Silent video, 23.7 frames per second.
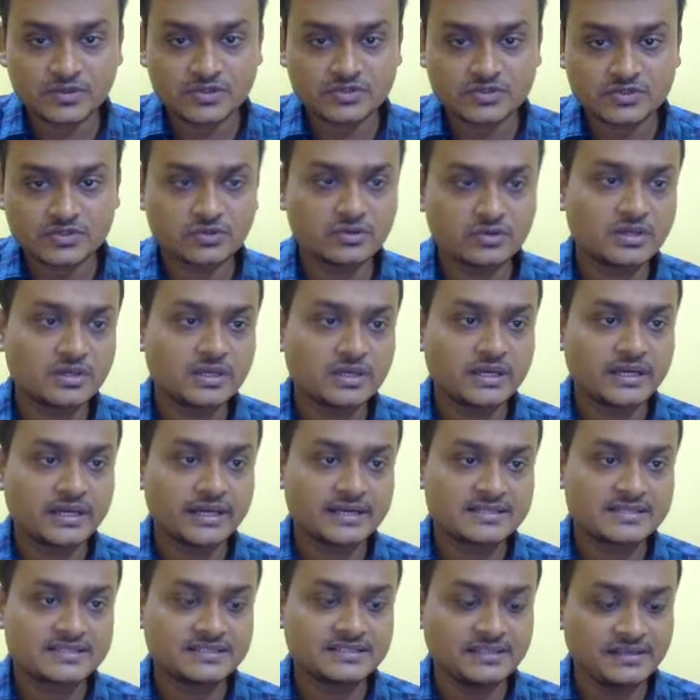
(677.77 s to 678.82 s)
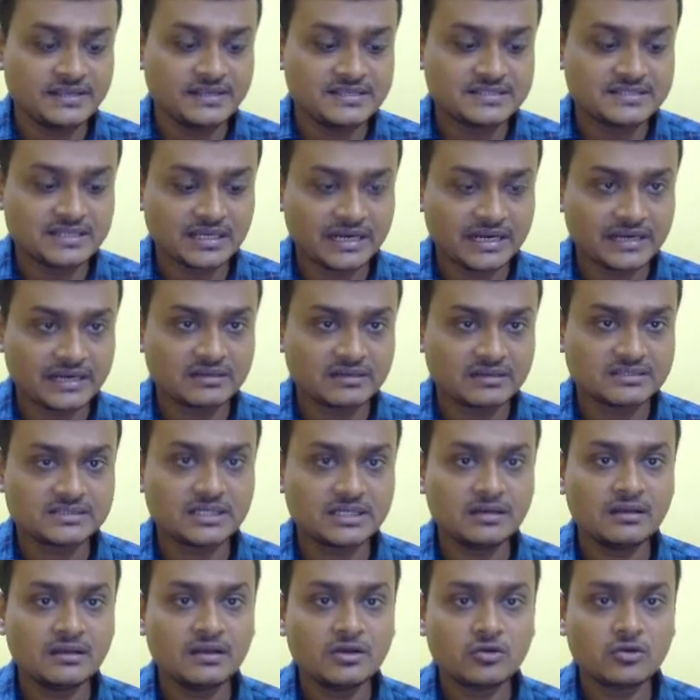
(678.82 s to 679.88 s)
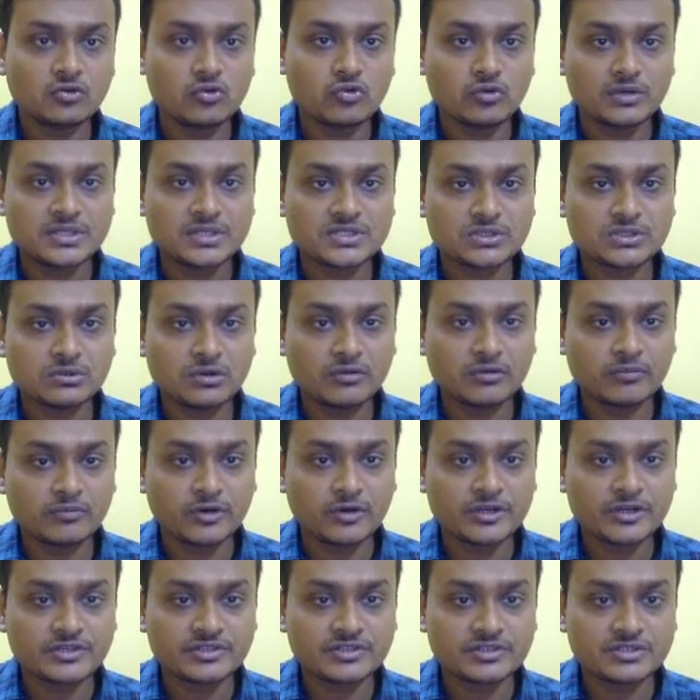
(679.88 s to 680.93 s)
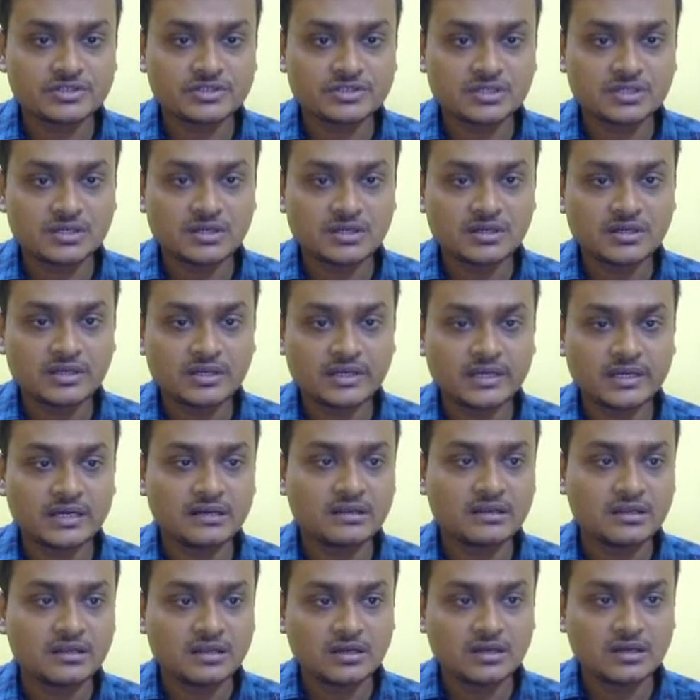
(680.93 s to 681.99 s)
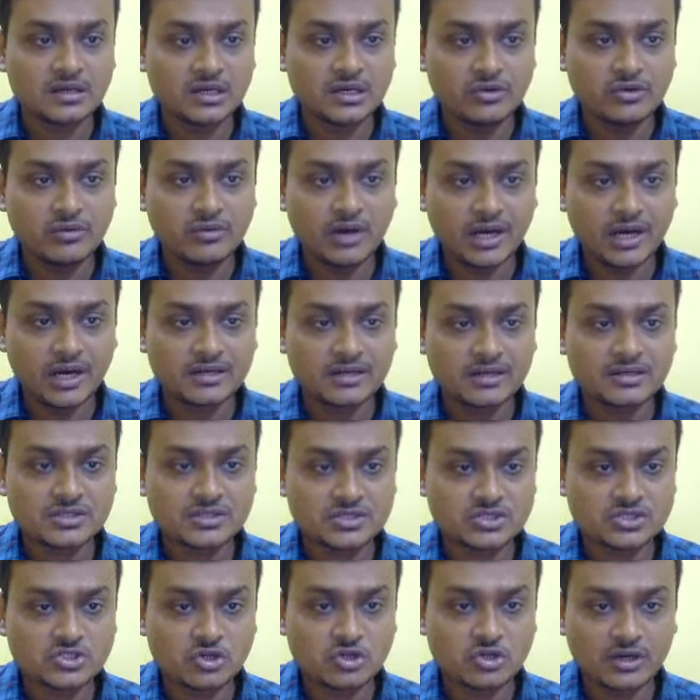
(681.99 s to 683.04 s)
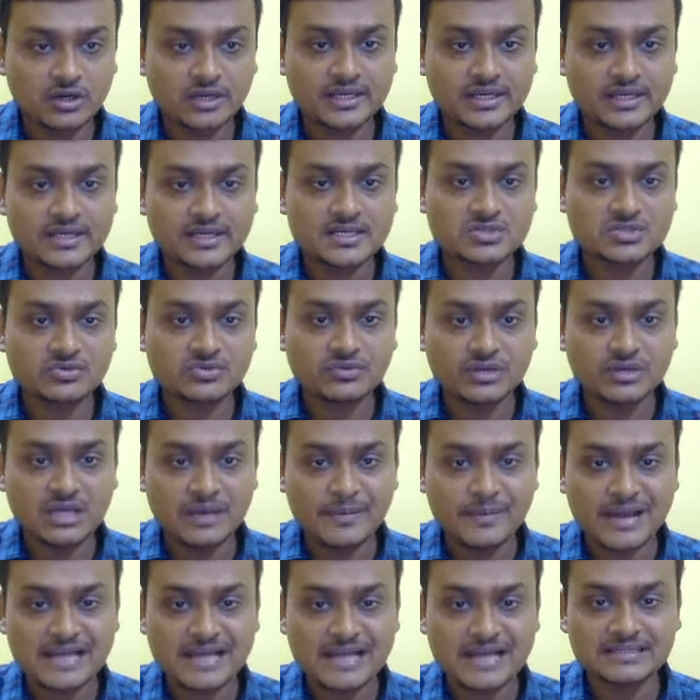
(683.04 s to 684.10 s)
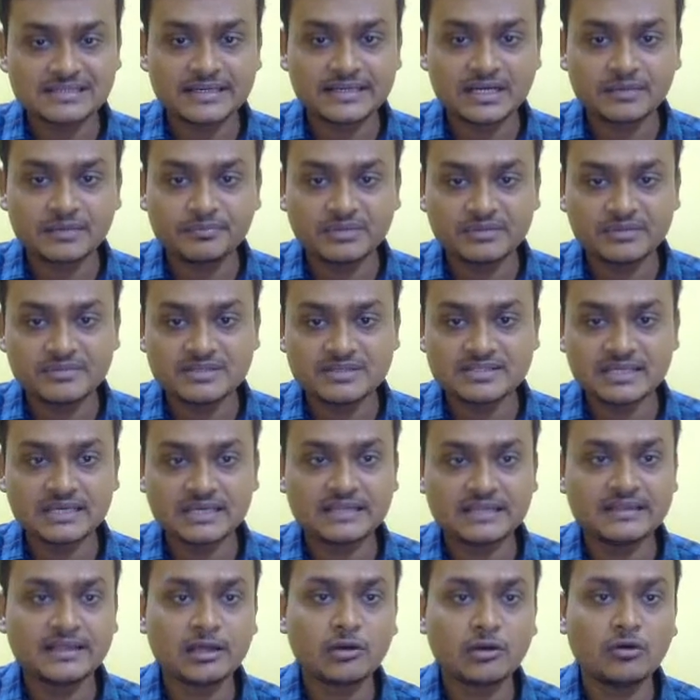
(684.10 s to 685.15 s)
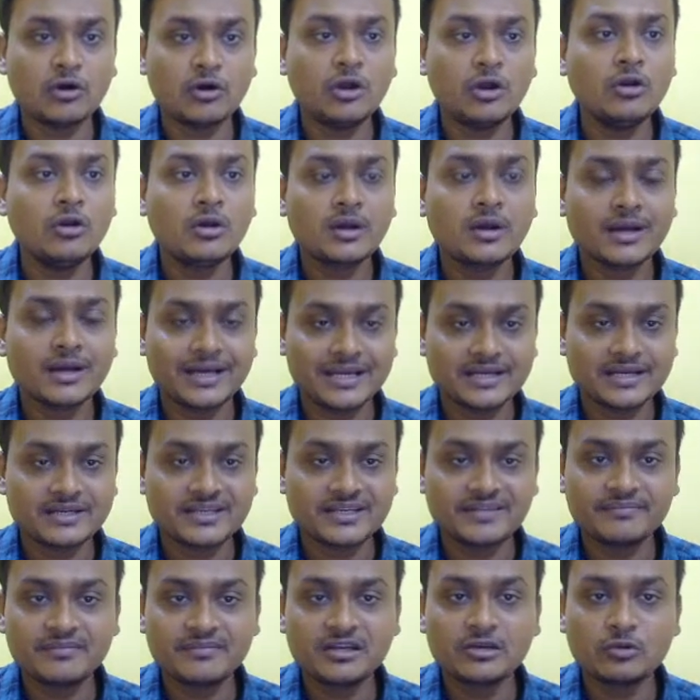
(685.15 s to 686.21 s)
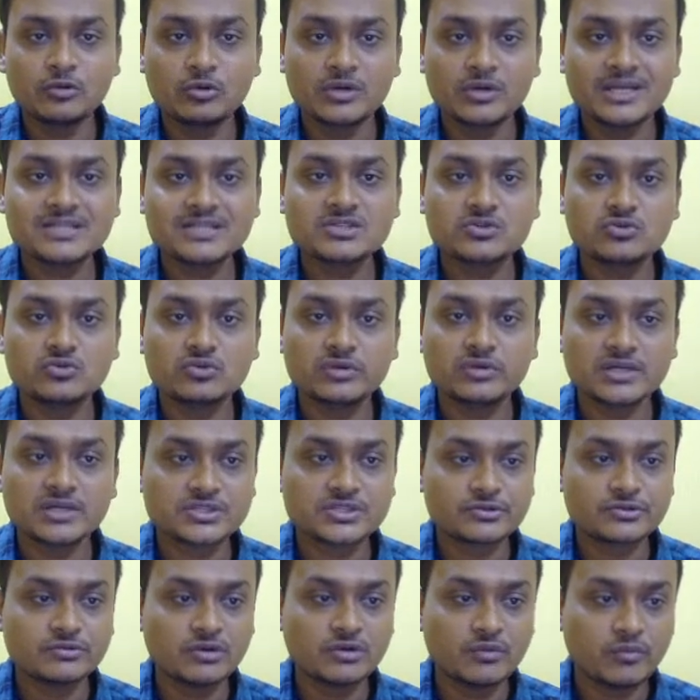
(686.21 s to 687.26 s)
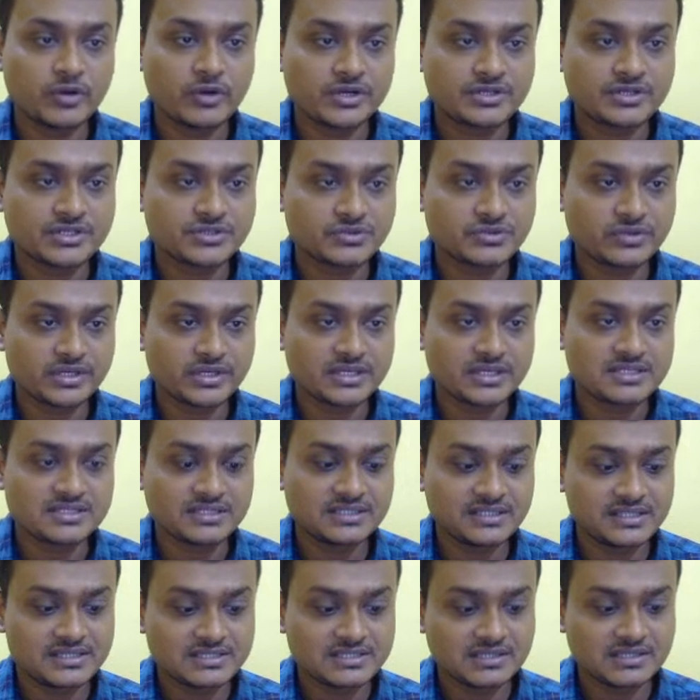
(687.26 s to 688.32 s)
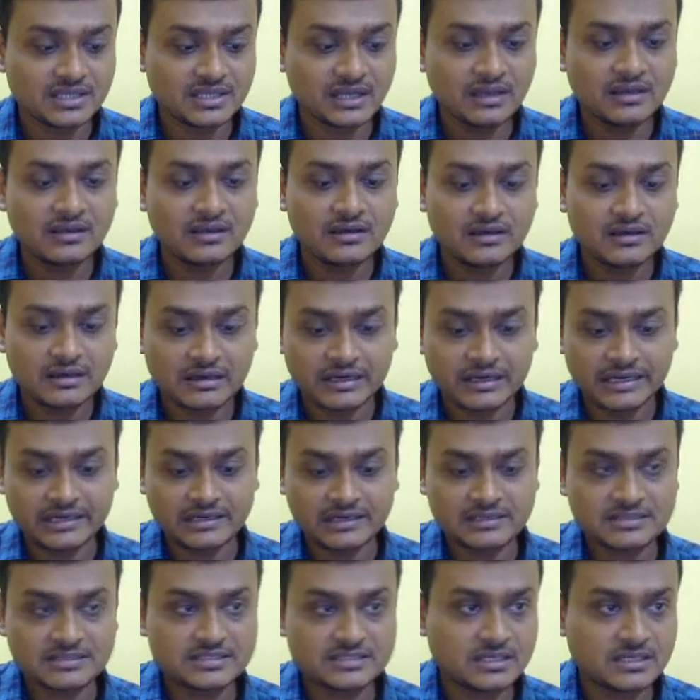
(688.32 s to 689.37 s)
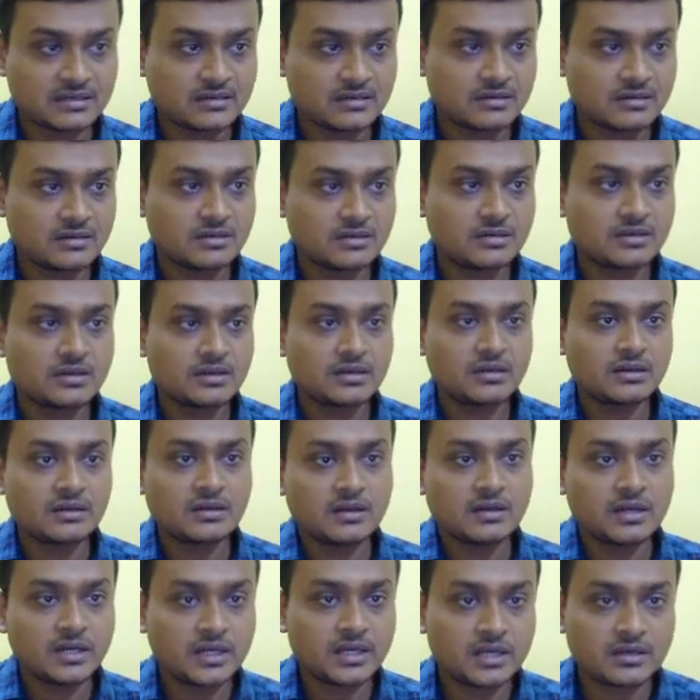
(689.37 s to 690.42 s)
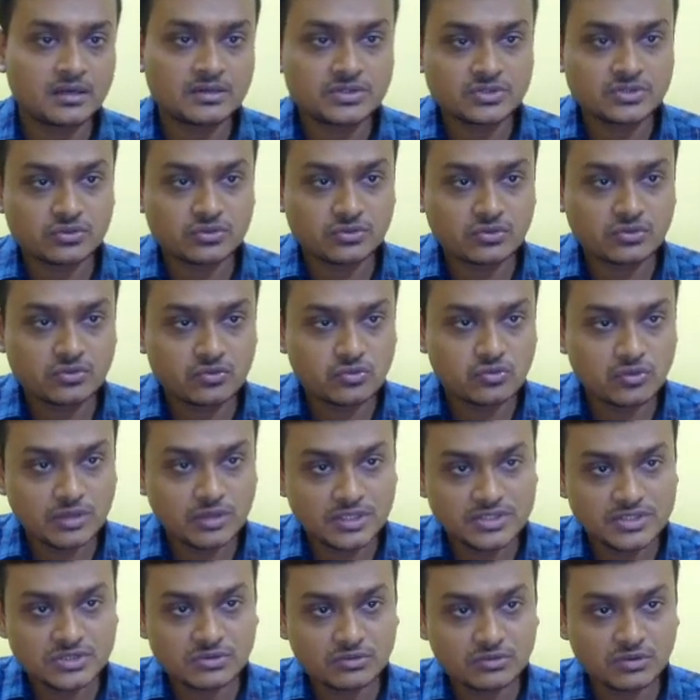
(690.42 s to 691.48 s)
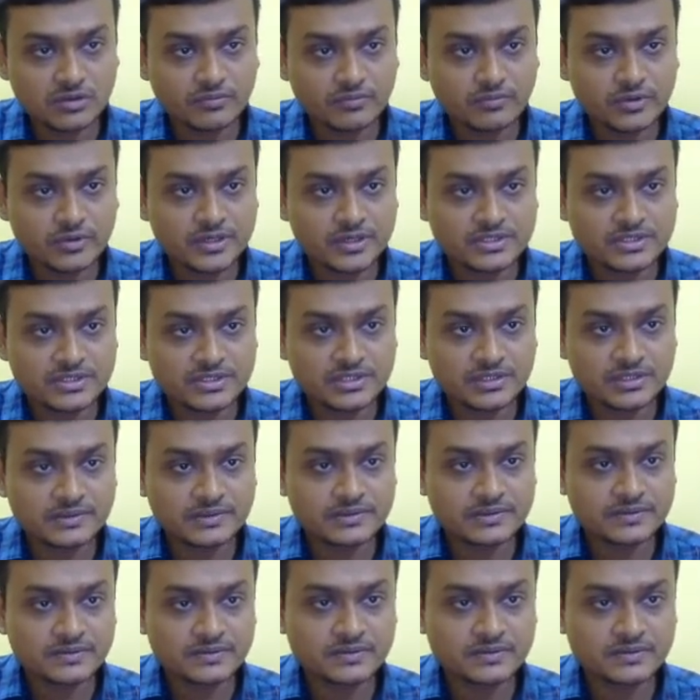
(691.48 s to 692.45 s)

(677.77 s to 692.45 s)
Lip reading: So here C is the right answer. Cockney School of Poetry. Here Lew Hunt, John Keats, William Hazlitt, and P.B. Shelley. They are all collectively known as Cockney School of Poetry. So here C is the right answer. And so Cockney School of Poetry.